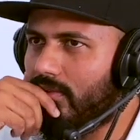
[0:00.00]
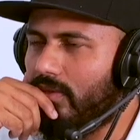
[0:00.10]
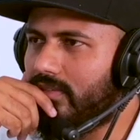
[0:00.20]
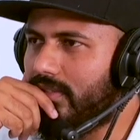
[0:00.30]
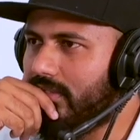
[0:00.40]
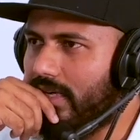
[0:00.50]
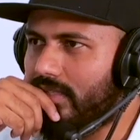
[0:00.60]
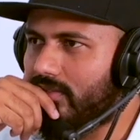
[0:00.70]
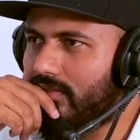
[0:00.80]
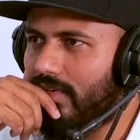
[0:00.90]
conscious
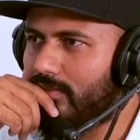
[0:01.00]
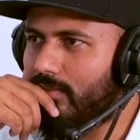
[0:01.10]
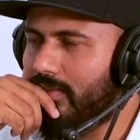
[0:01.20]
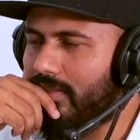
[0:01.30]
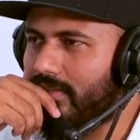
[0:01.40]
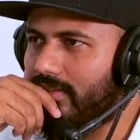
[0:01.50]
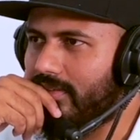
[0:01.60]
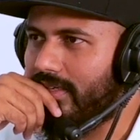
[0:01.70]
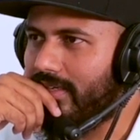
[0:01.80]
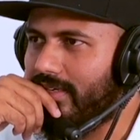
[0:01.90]
has to has to be
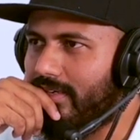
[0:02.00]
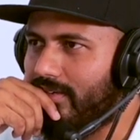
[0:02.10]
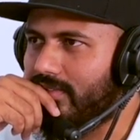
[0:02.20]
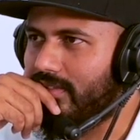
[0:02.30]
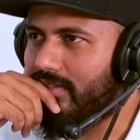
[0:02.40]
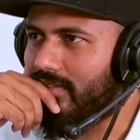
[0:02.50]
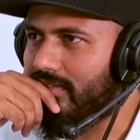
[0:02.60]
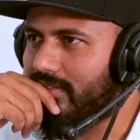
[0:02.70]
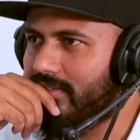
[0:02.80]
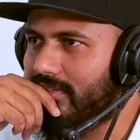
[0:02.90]
taking care of these
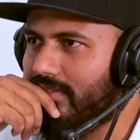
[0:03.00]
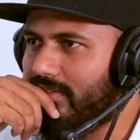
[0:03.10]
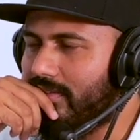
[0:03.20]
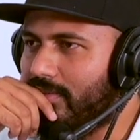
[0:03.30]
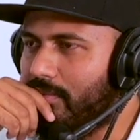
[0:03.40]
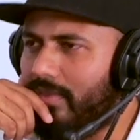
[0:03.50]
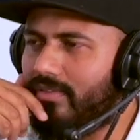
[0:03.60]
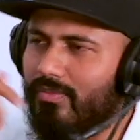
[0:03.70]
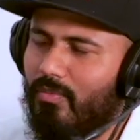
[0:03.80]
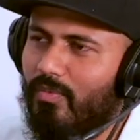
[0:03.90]
things.
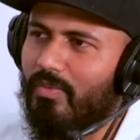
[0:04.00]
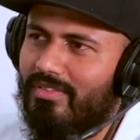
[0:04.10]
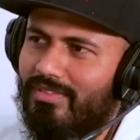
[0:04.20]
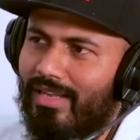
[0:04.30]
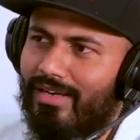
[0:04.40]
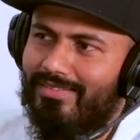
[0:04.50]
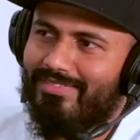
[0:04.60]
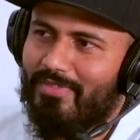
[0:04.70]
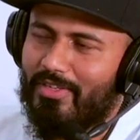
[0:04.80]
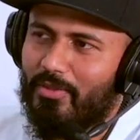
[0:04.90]
But still,
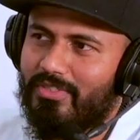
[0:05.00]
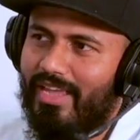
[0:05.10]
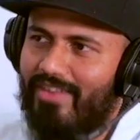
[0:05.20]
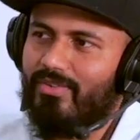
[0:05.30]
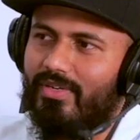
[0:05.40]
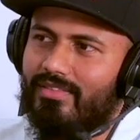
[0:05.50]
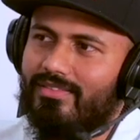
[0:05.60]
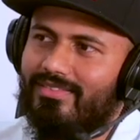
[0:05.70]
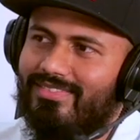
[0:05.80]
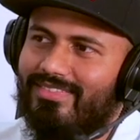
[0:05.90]
when you say hatred,
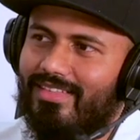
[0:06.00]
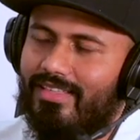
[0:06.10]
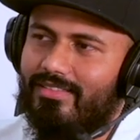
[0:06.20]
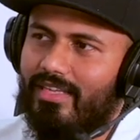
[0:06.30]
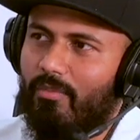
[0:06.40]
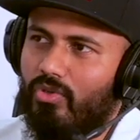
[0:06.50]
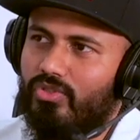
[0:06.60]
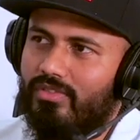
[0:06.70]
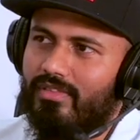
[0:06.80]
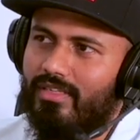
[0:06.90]
it's
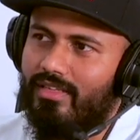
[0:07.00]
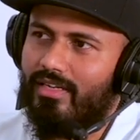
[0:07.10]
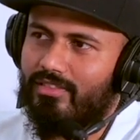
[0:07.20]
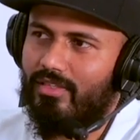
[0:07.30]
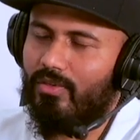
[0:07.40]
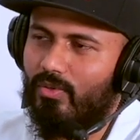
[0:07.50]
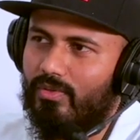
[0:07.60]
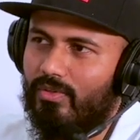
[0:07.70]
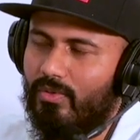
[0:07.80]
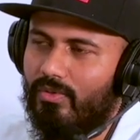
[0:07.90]
emotion, right? And it's a
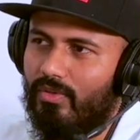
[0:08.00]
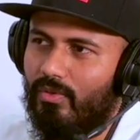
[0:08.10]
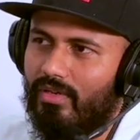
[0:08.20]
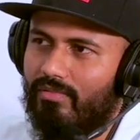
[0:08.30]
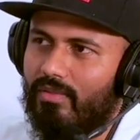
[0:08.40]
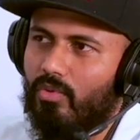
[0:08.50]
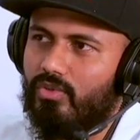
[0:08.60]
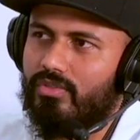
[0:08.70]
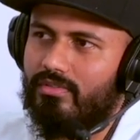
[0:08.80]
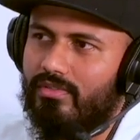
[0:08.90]
low, low, lower level
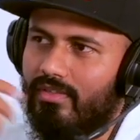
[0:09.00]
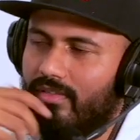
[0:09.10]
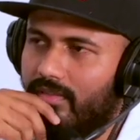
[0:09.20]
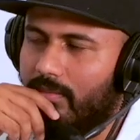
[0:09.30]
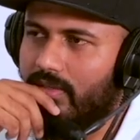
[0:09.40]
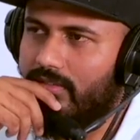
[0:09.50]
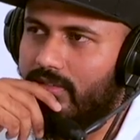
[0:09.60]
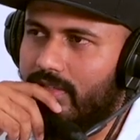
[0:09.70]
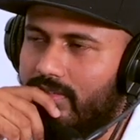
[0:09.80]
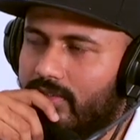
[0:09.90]
emotion. But it's
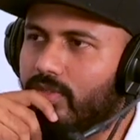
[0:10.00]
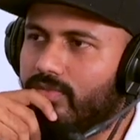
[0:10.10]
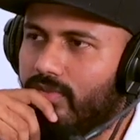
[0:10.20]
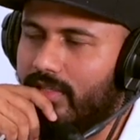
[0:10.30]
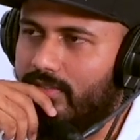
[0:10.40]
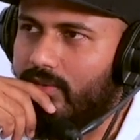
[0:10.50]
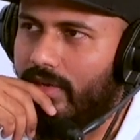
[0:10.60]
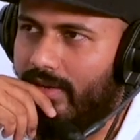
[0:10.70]
is it good for us to